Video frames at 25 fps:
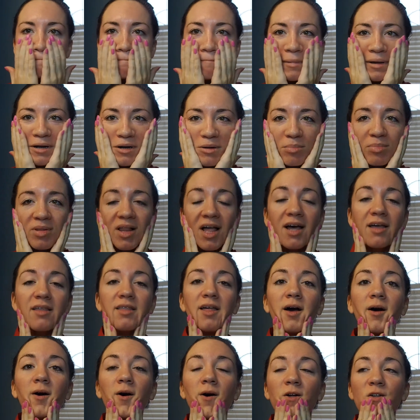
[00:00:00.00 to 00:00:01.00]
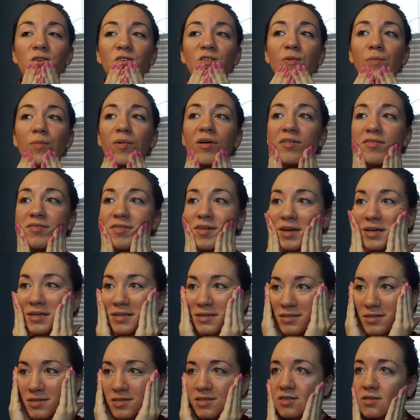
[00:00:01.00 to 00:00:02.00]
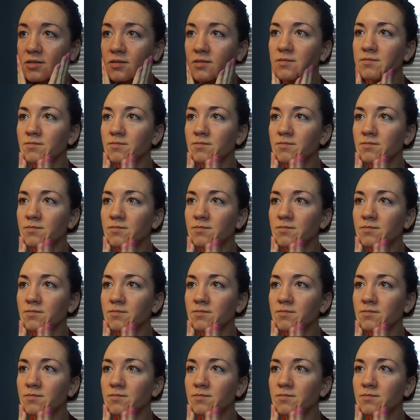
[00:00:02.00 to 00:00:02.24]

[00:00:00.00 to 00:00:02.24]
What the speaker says: and apply that all over my face.